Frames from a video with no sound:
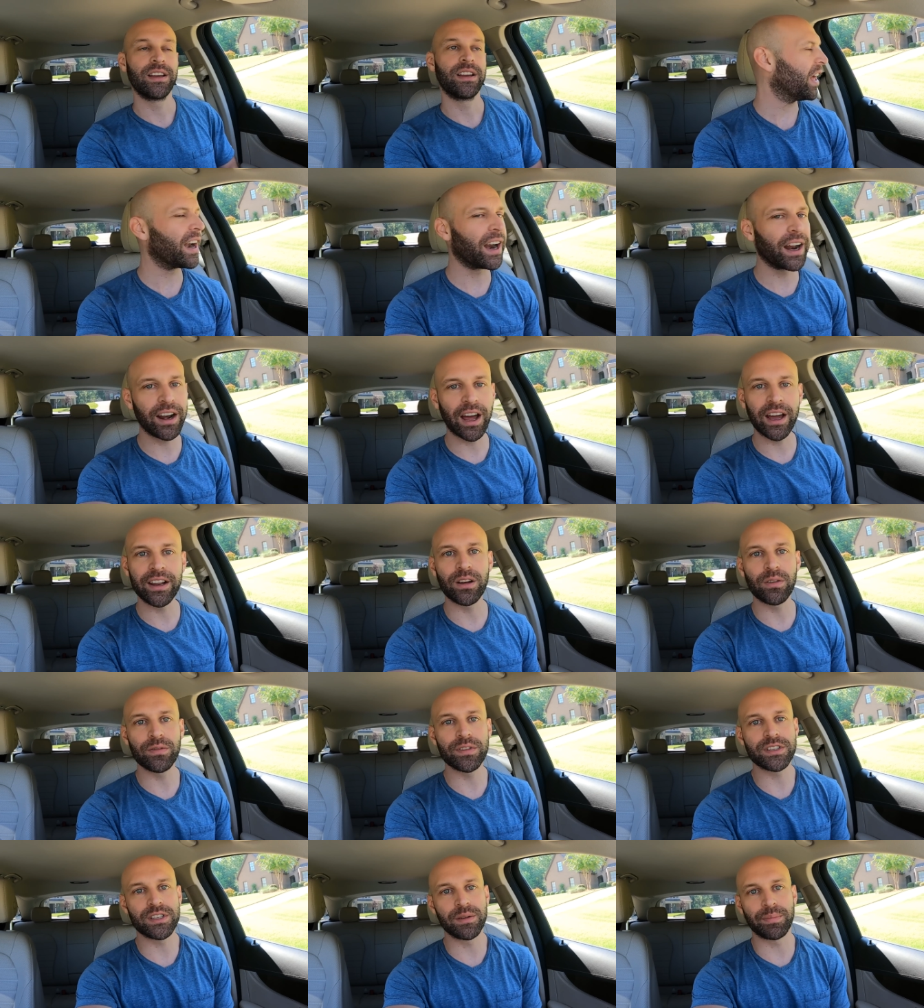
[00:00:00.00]
And I
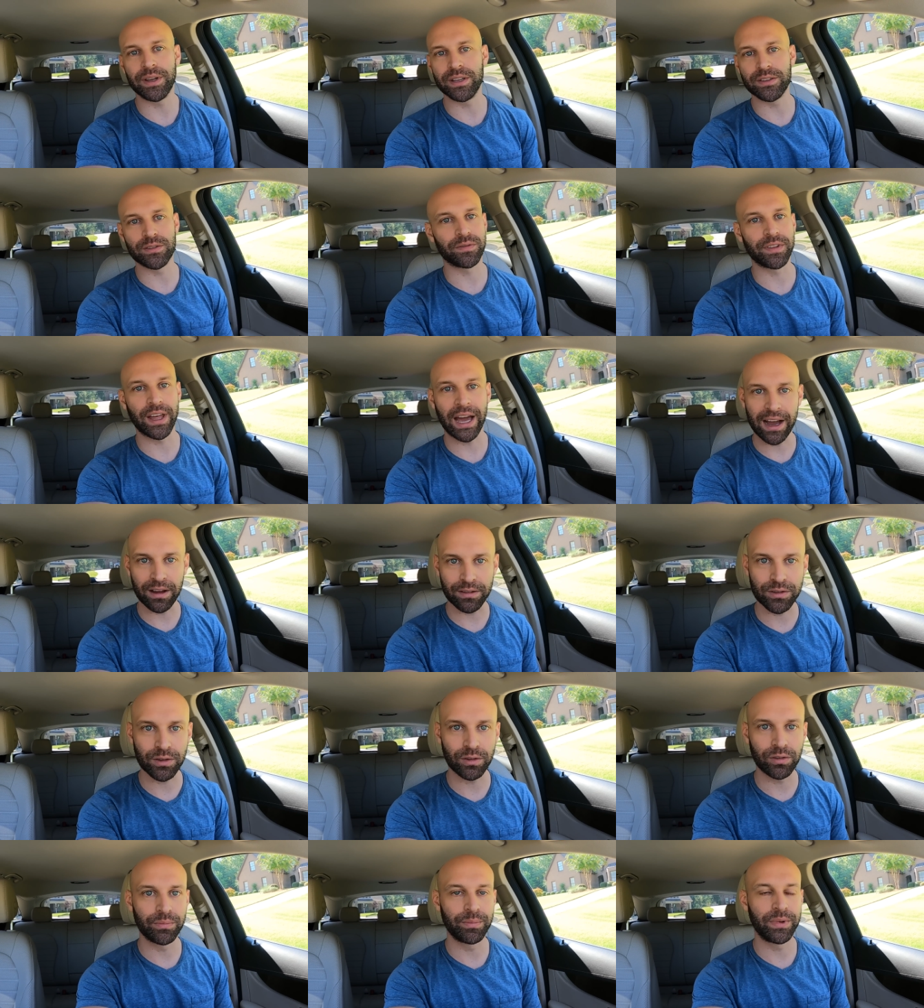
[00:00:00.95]
know this depends on the
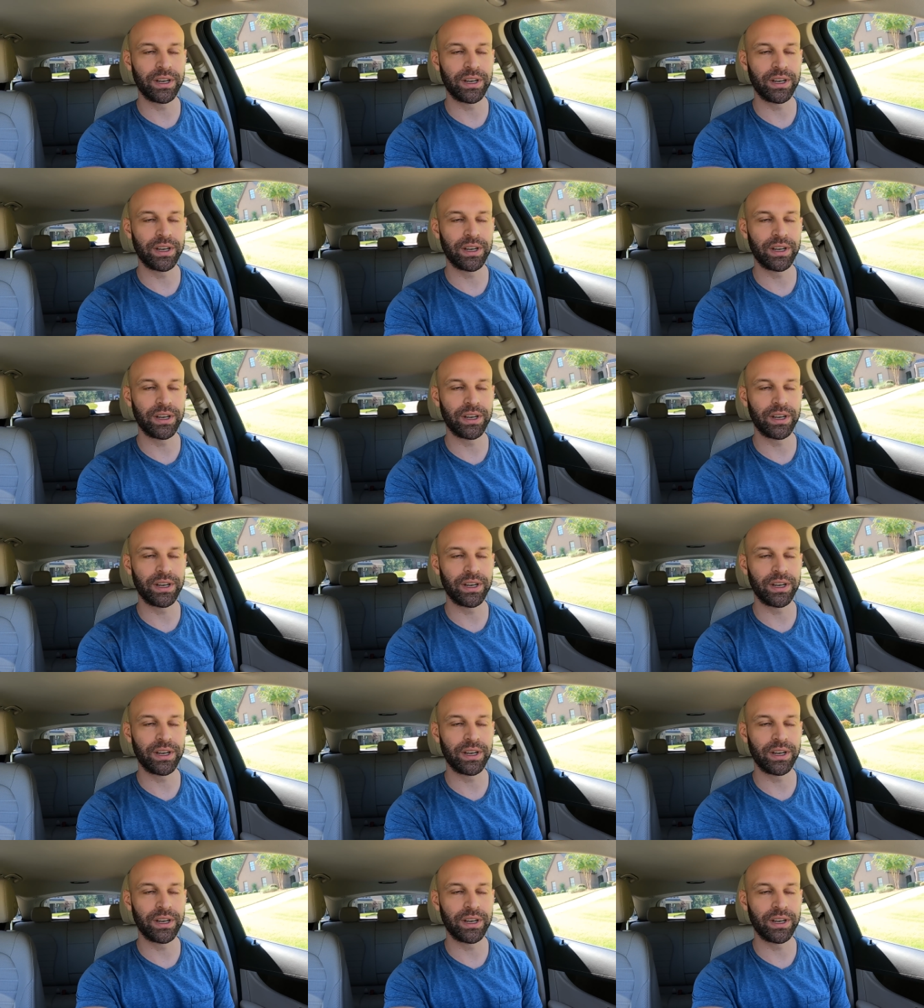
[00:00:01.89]
household.